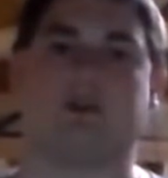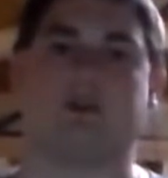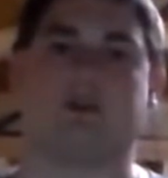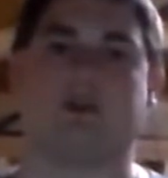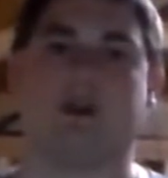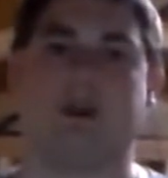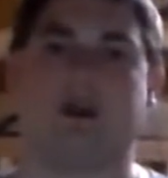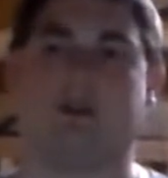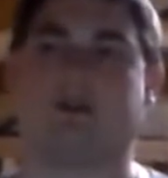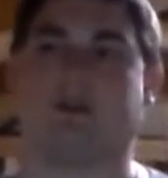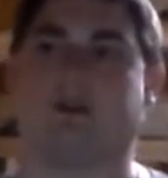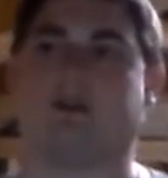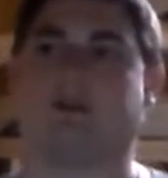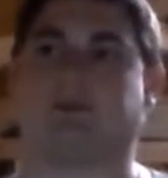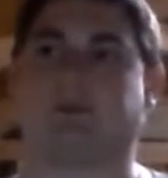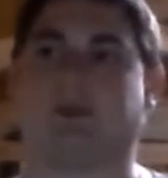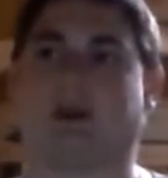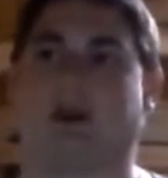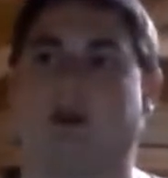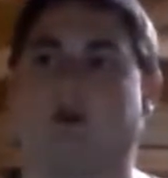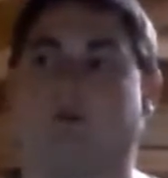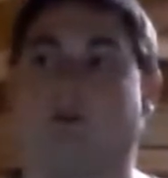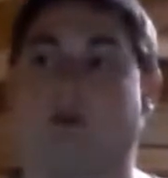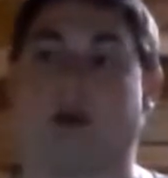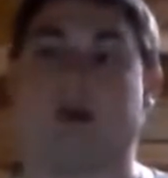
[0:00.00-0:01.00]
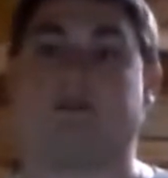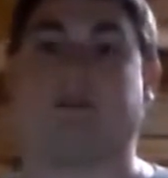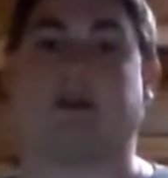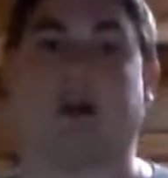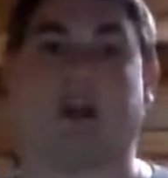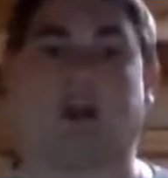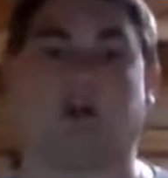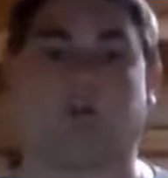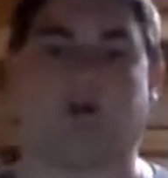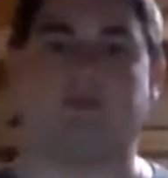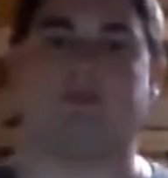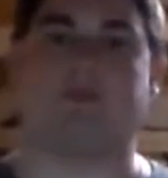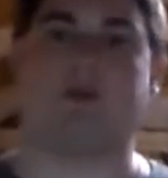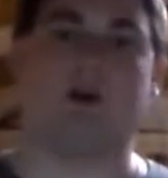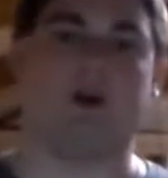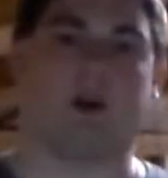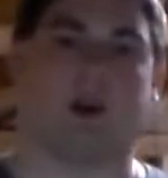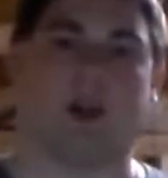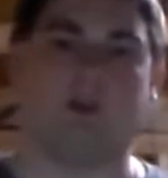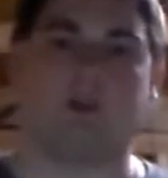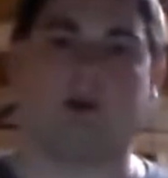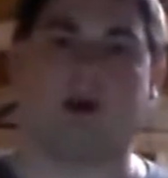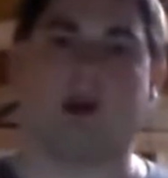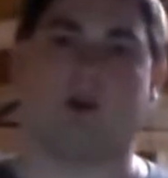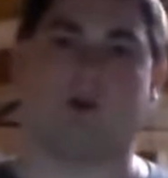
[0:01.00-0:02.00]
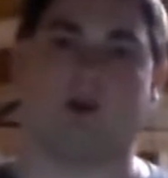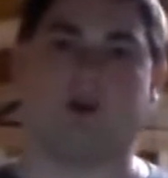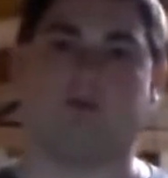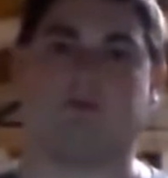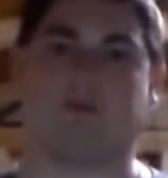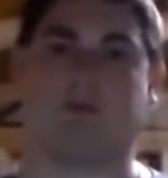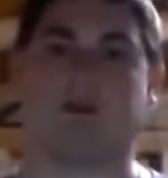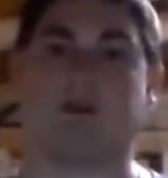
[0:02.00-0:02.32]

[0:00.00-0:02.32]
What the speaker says: that one, and they'll say, well, I've got it on my phone. Can you play it on